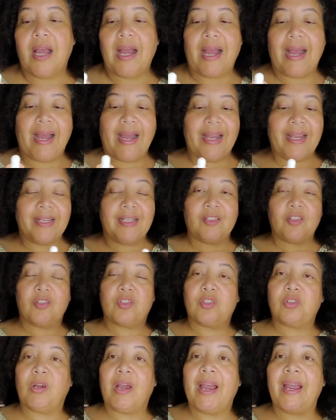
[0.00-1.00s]
I
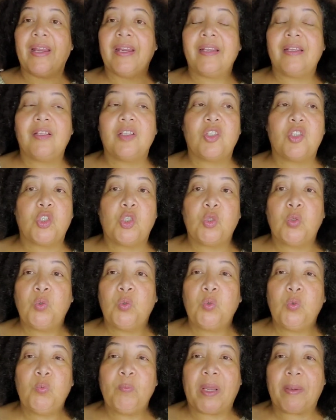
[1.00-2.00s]
tried it
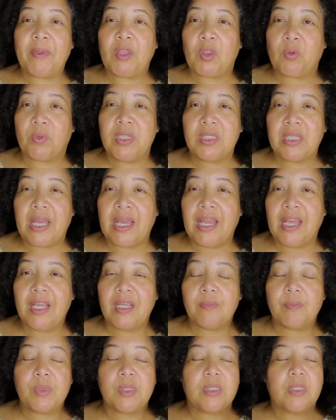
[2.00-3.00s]
two, maybe three
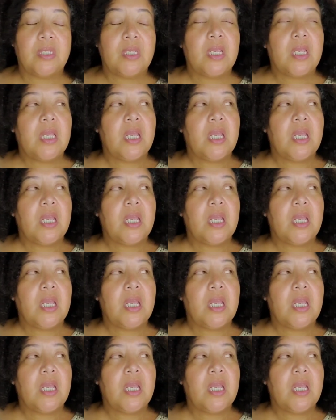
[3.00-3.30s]
times,